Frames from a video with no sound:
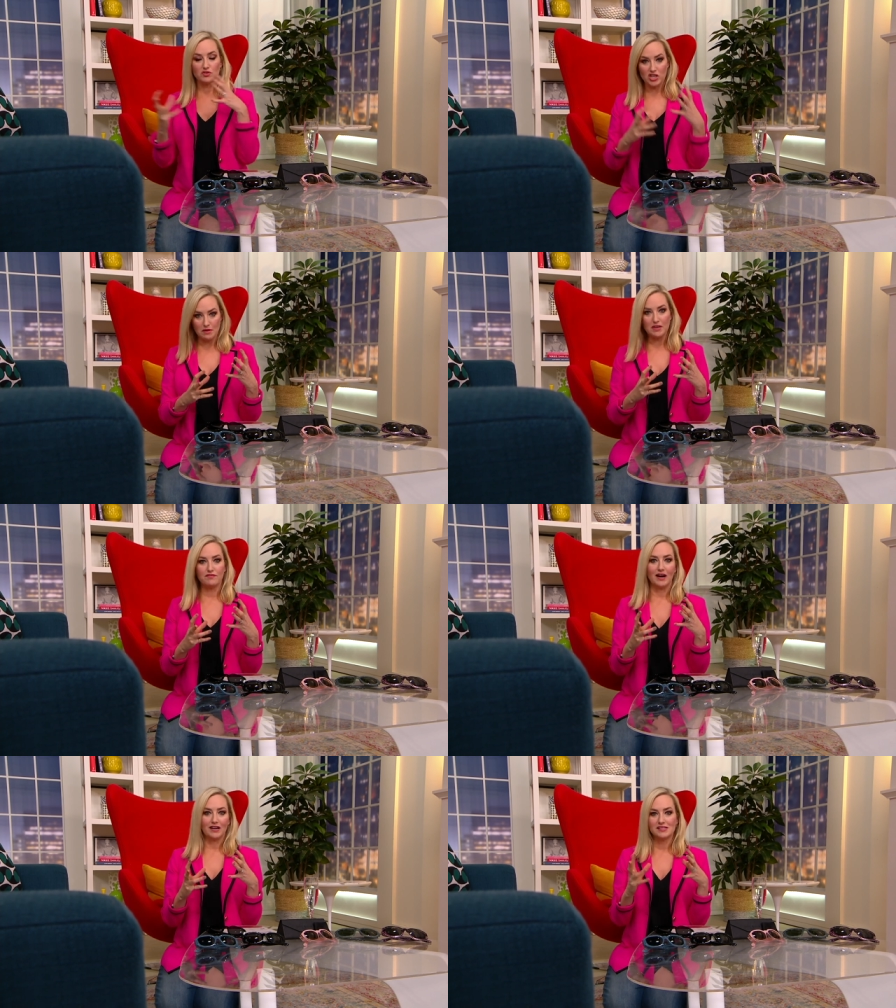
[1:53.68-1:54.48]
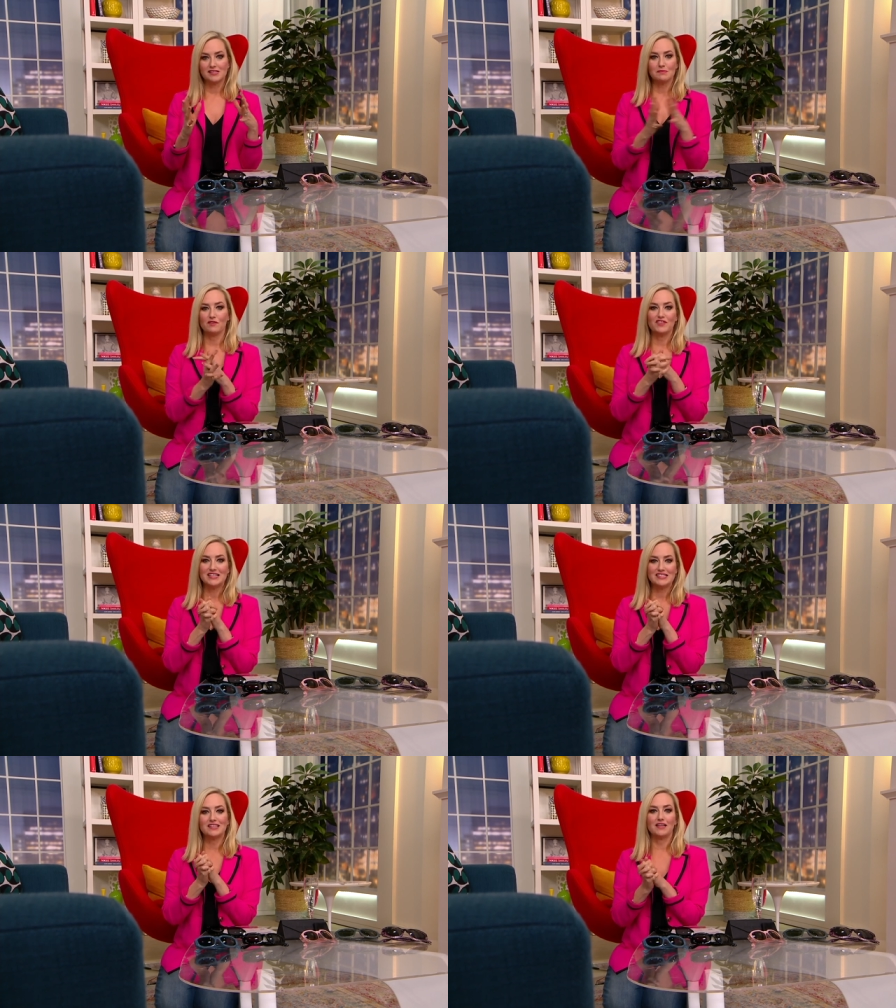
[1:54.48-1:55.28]
Jamie Foxx and some of
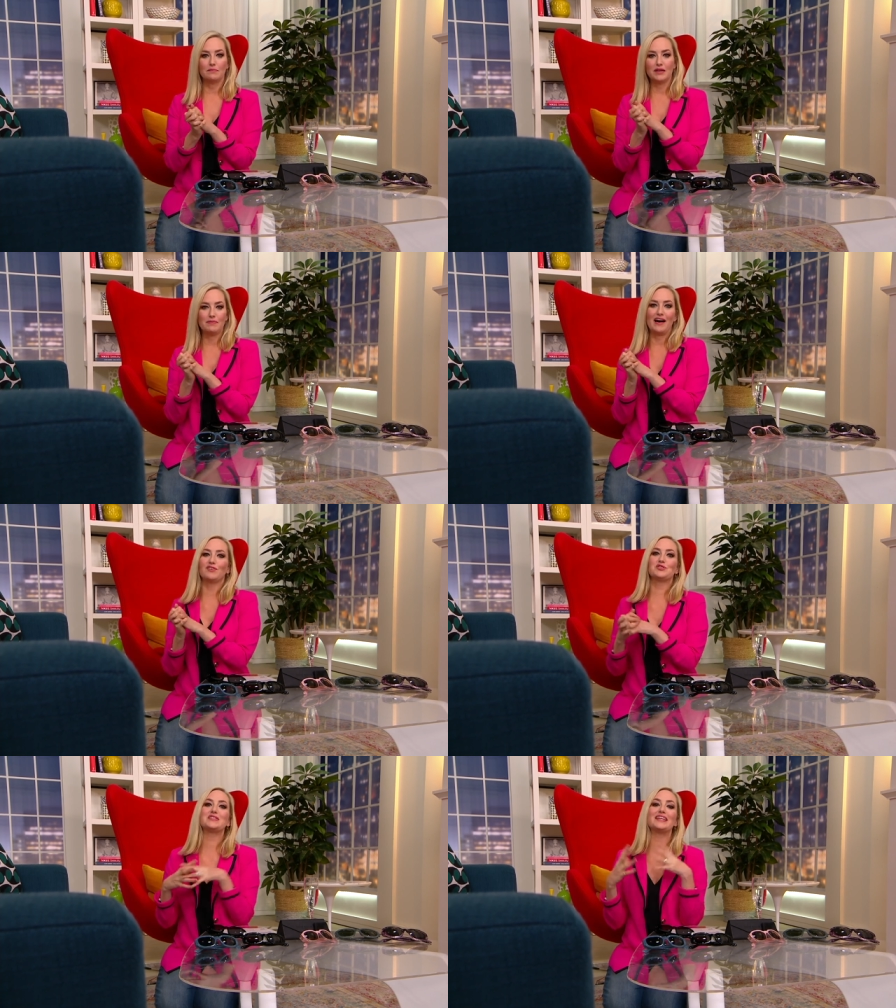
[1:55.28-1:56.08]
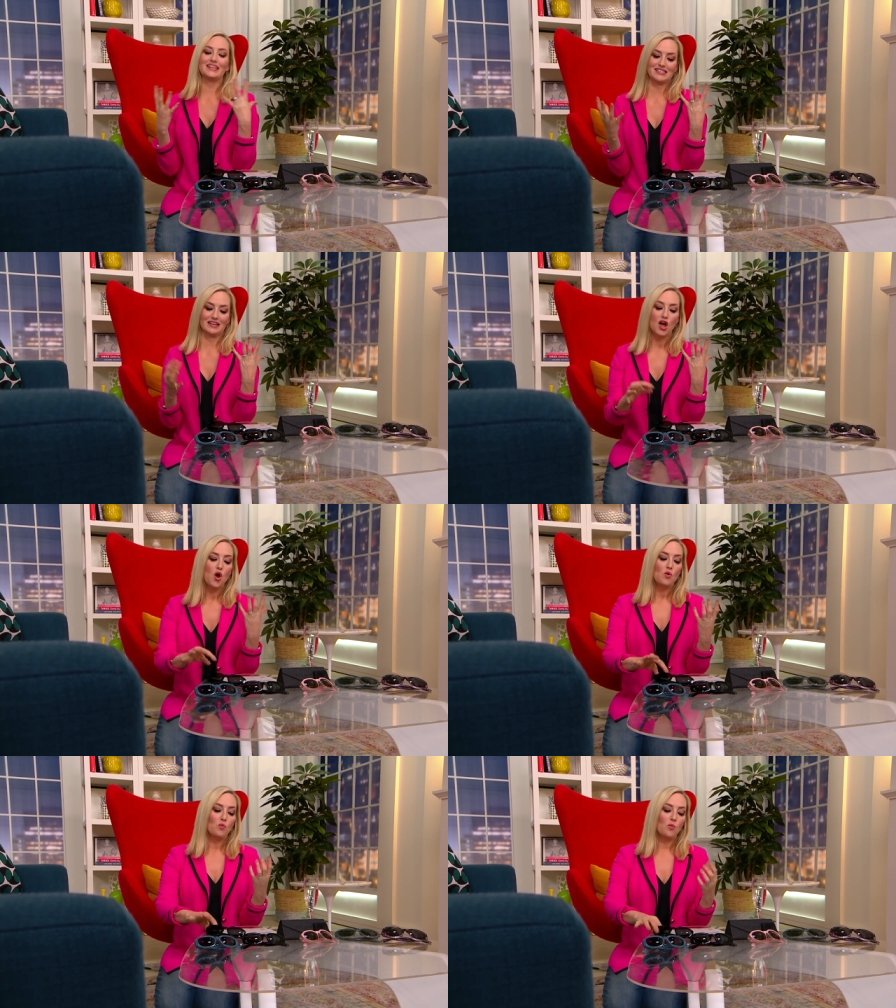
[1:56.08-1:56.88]
his celebrity pals who said, listen,
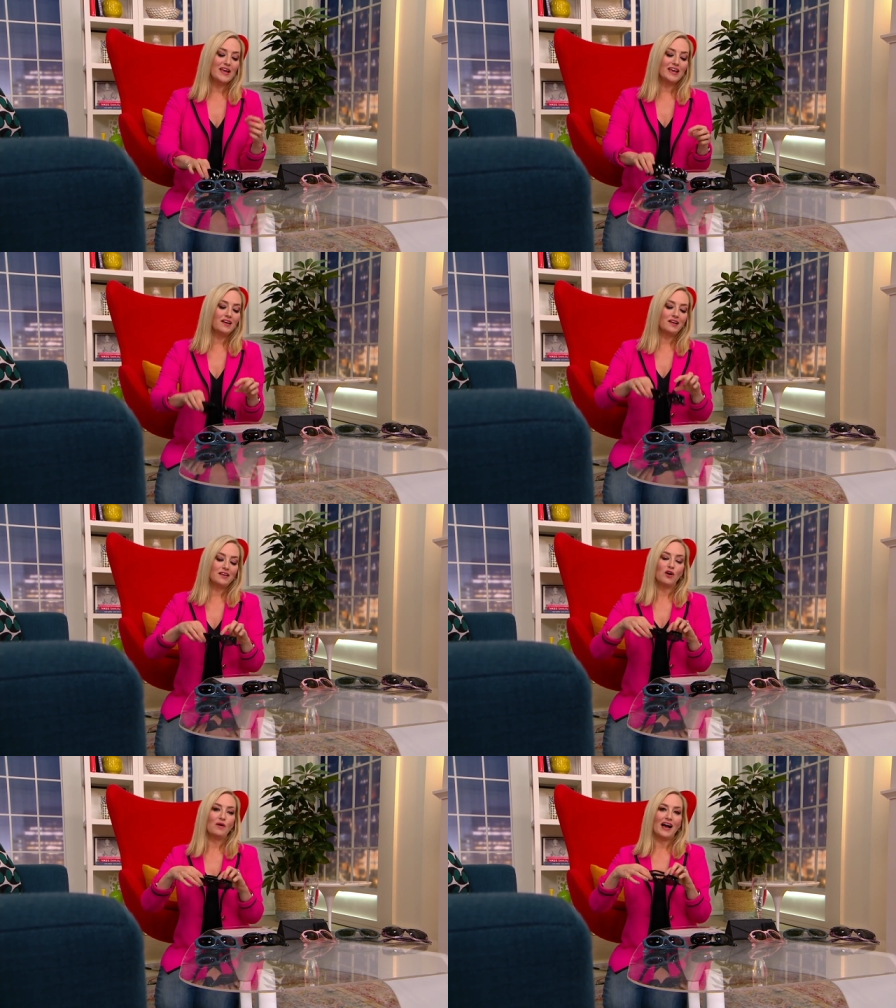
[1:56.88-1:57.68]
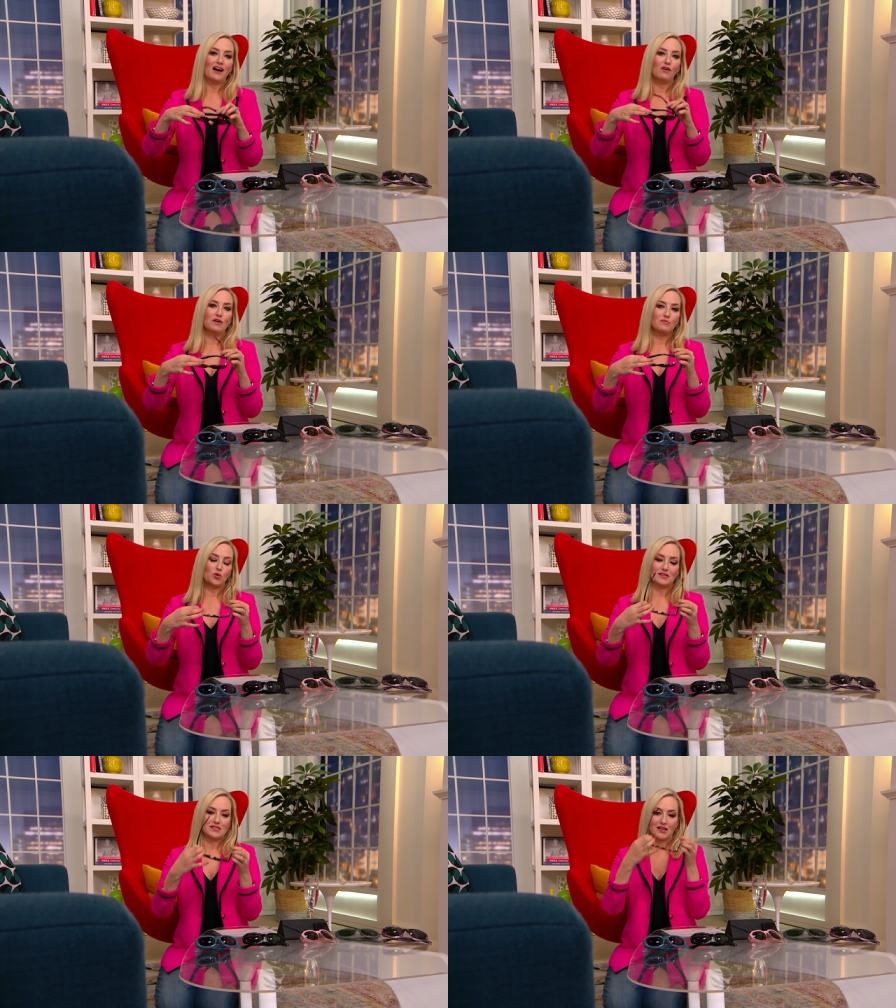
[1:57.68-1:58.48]
we know how
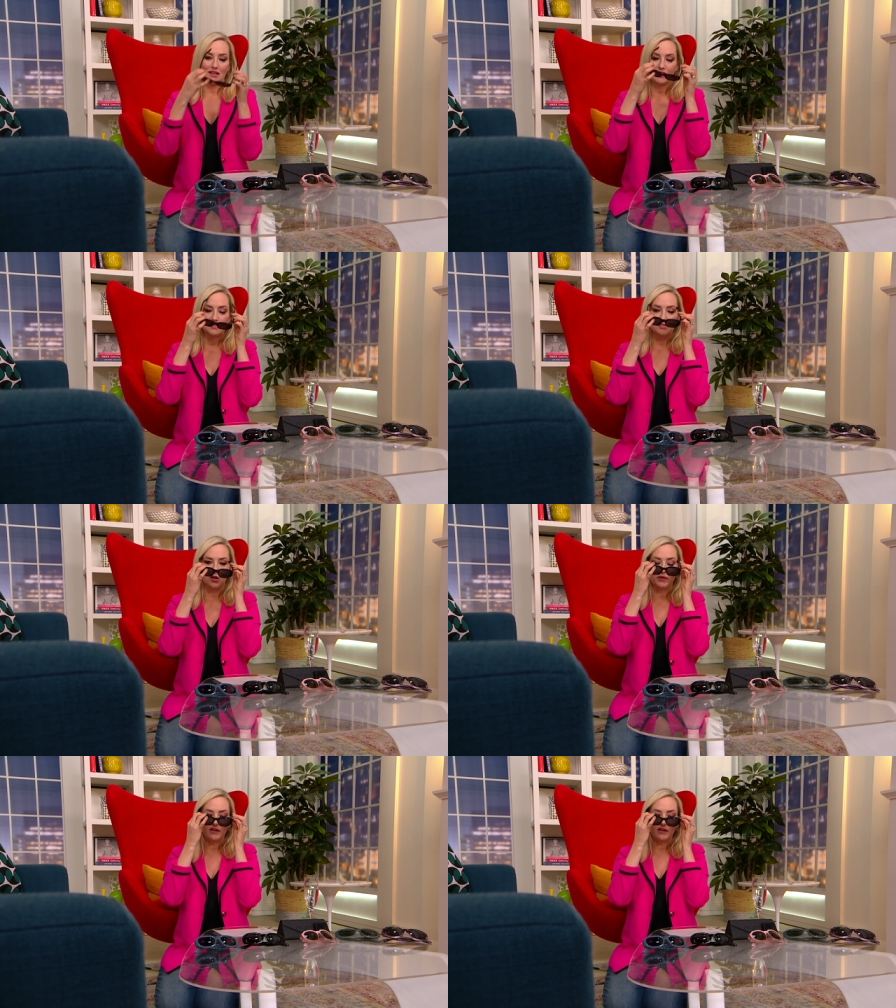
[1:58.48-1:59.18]
important sunglasses are.